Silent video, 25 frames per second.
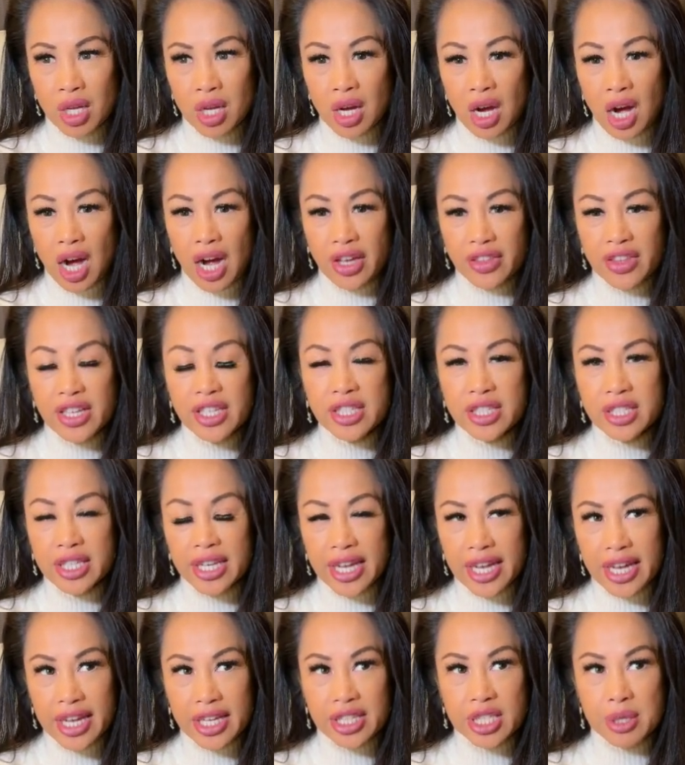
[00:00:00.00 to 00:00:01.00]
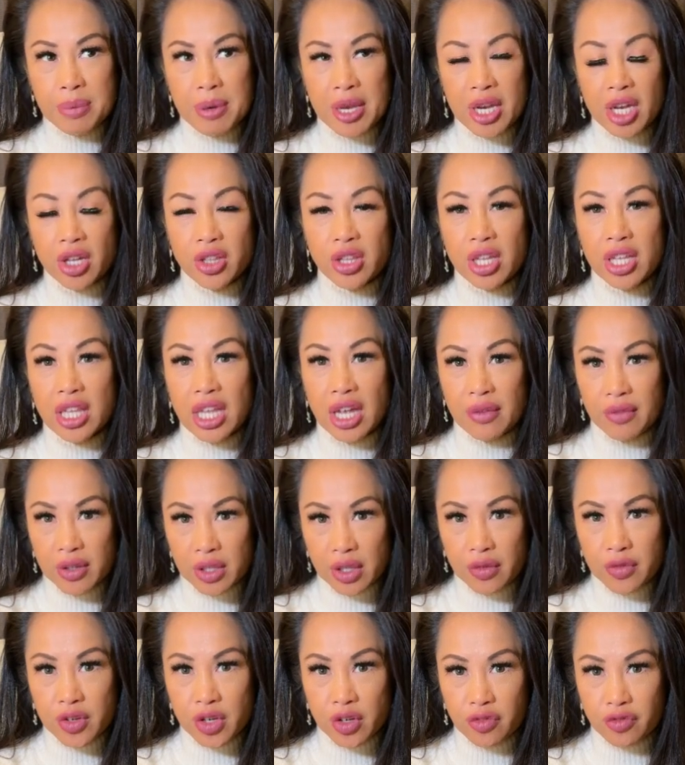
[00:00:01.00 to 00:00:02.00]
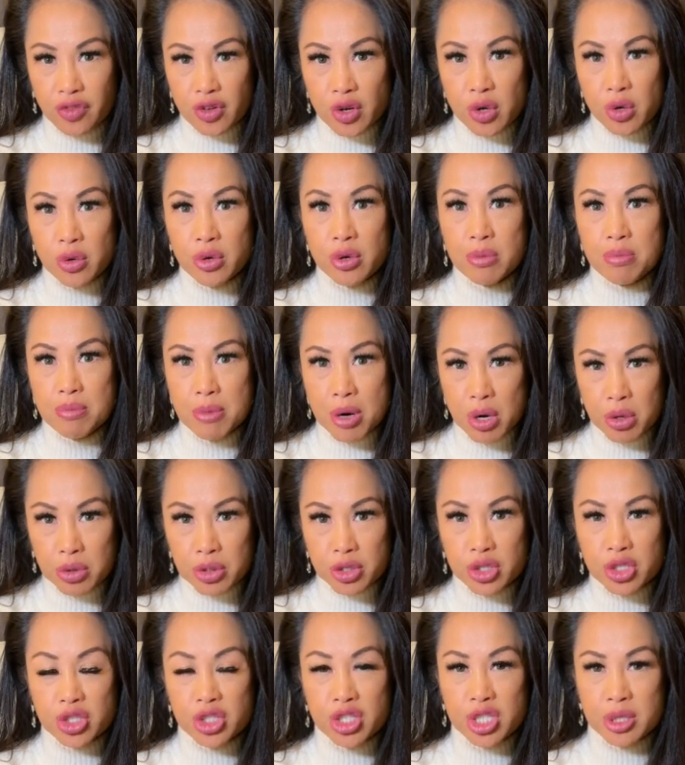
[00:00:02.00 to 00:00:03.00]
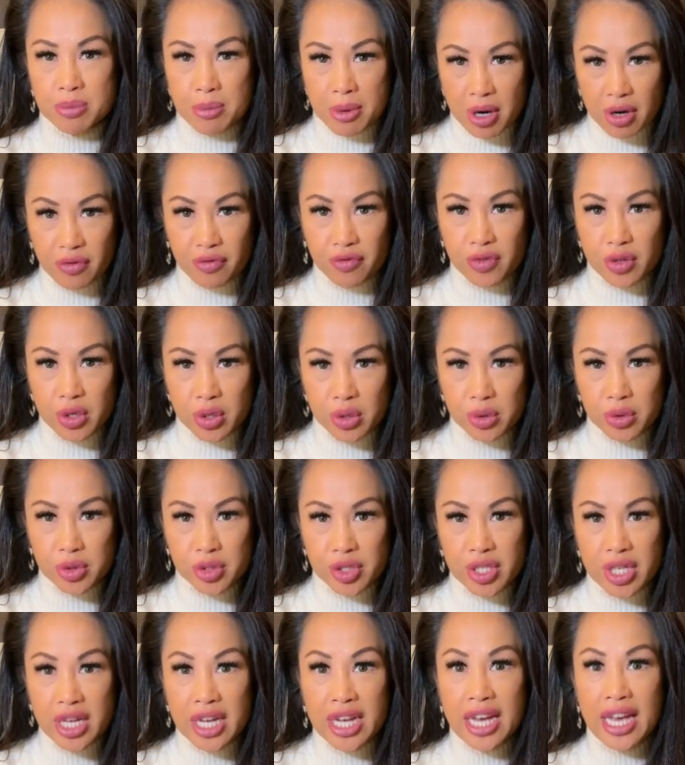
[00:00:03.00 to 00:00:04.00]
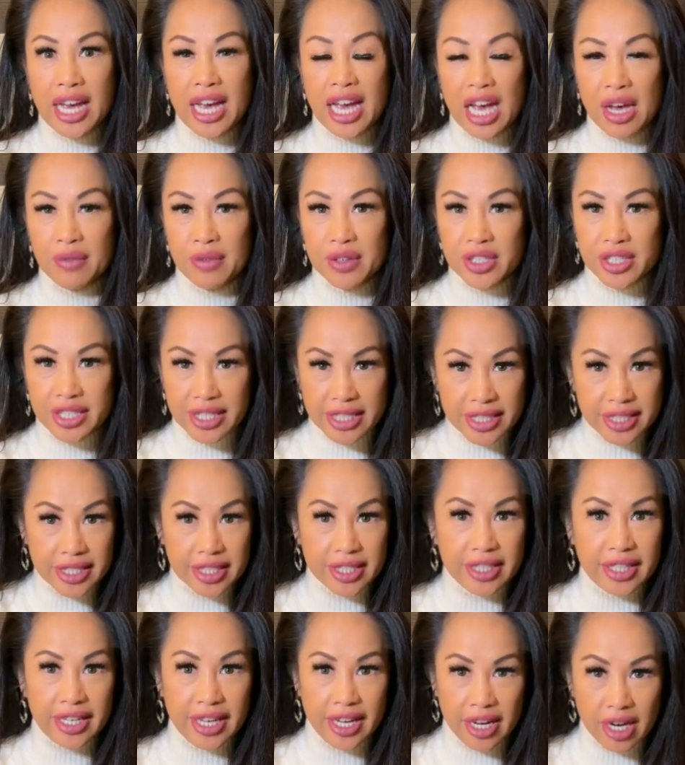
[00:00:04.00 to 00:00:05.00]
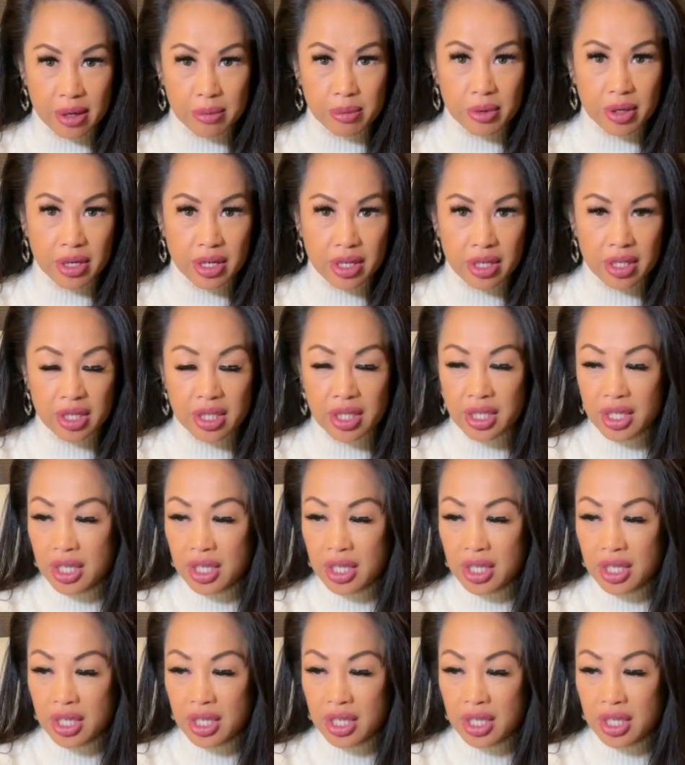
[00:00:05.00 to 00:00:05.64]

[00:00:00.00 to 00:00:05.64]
I think today, depending on the level of your phone, most smartphones have a decent camera.